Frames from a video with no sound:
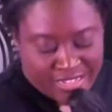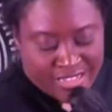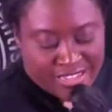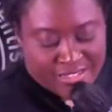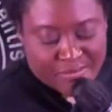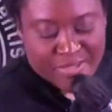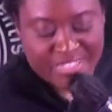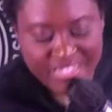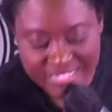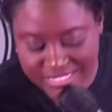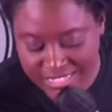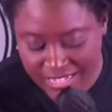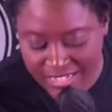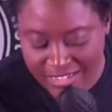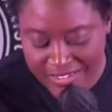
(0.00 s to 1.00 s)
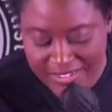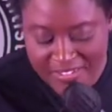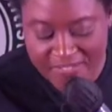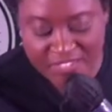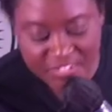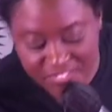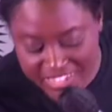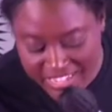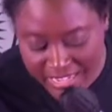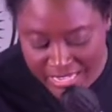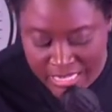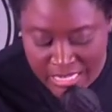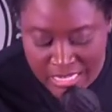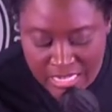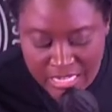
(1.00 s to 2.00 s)
Melissa
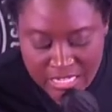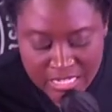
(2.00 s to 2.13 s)
Vivian